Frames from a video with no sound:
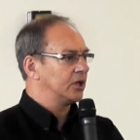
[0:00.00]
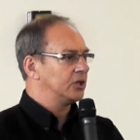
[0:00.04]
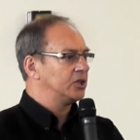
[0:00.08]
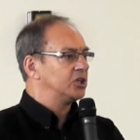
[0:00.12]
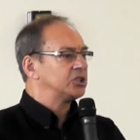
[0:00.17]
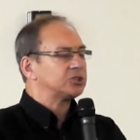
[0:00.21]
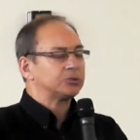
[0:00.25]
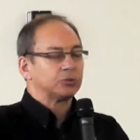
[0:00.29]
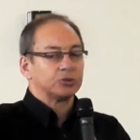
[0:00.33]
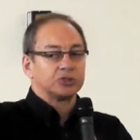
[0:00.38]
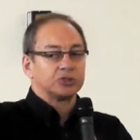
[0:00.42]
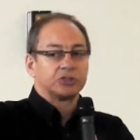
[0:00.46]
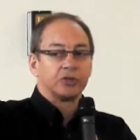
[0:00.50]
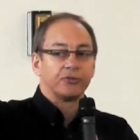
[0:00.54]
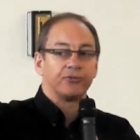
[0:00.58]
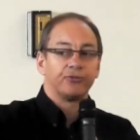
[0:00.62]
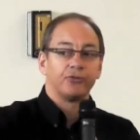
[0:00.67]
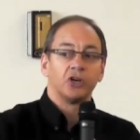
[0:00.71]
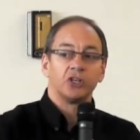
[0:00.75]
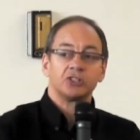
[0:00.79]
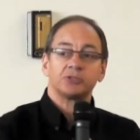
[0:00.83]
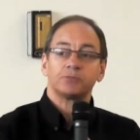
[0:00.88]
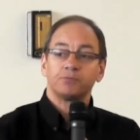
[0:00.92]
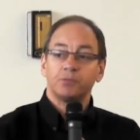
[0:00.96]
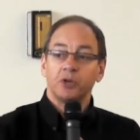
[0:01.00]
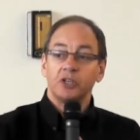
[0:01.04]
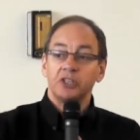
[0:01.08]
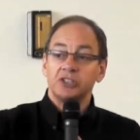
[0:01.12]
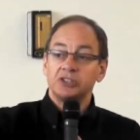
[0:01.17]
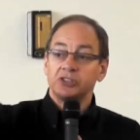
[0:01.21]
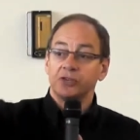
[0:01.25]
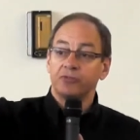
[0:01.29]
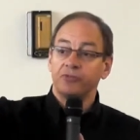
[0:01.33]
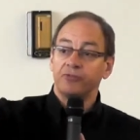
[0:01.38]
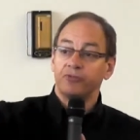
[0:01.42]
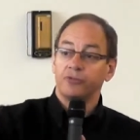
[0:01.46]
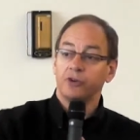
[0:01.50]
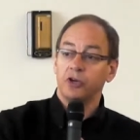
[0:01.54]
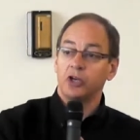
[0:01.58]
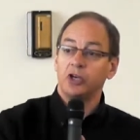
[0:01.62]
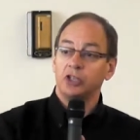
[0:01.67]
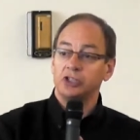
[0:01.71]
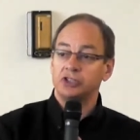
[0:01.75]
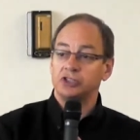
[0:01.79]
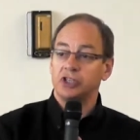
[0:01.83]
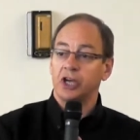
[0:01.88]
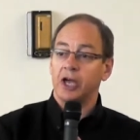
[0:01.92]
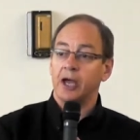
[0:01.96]
This was the first piece of
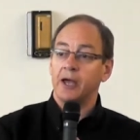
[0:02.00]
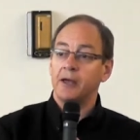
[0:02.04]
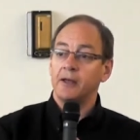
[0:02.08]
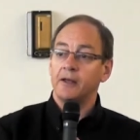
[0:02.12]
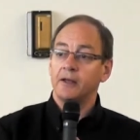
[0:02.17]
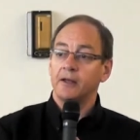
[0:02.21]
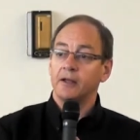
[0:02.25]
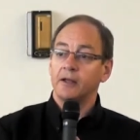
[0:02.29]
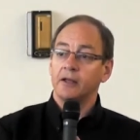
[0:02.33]
furniture